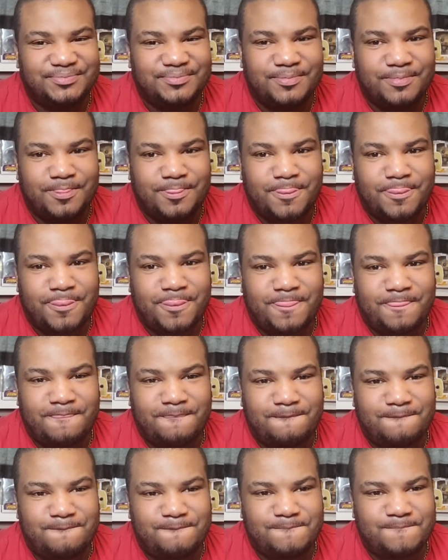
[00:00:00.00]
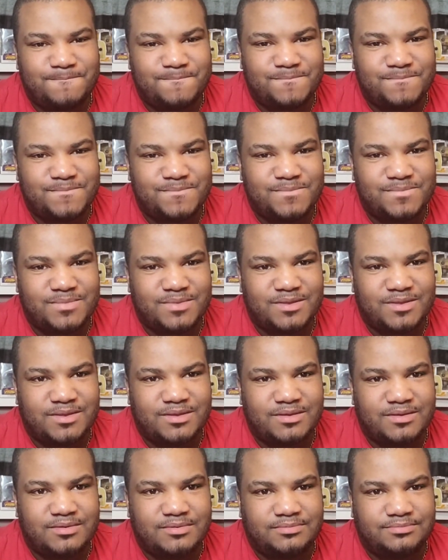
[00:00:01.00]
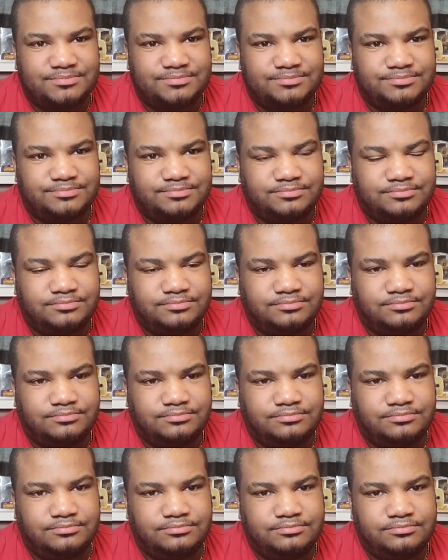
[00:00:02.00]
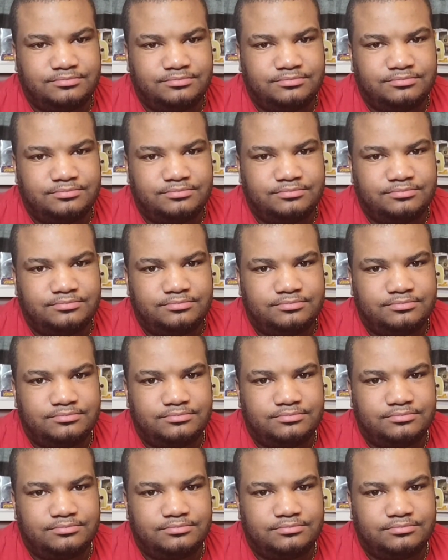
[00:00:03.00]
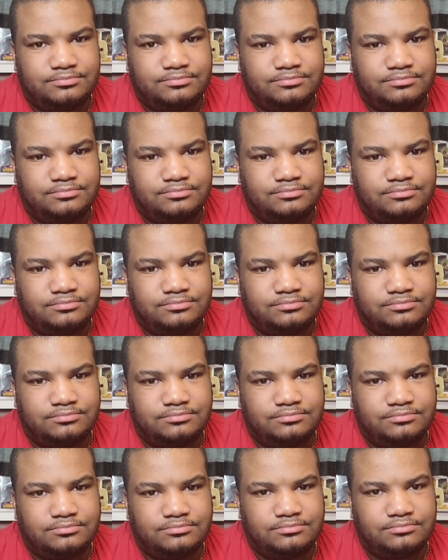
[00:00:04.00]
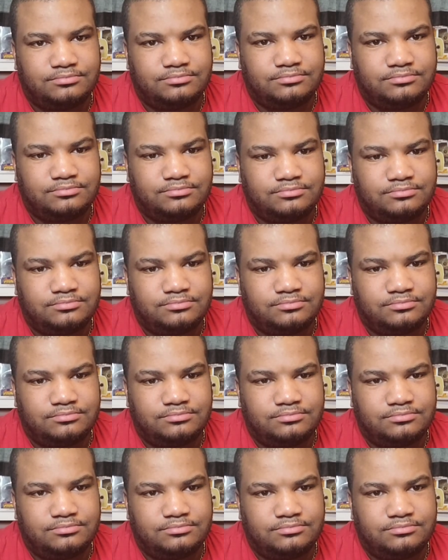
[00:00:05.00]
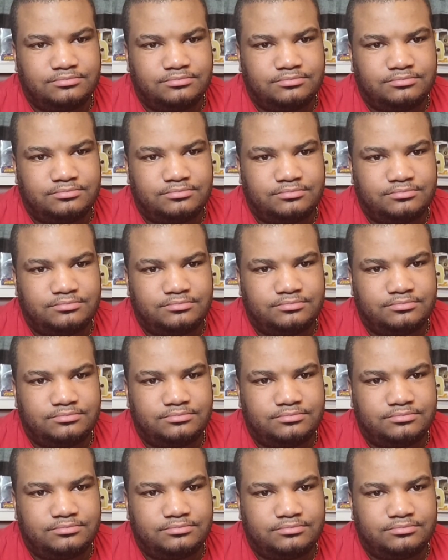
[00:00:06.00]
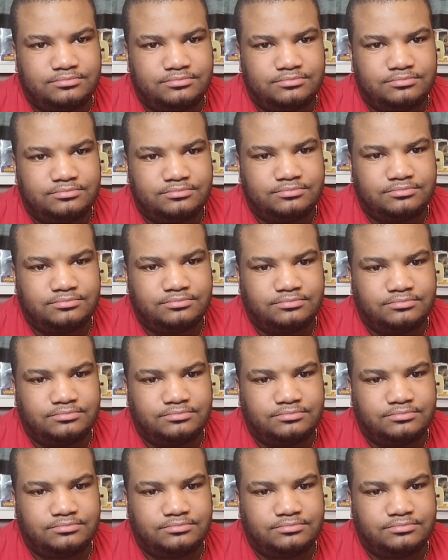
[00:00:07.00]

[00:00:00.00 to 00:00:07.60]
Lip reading: Nothing is said.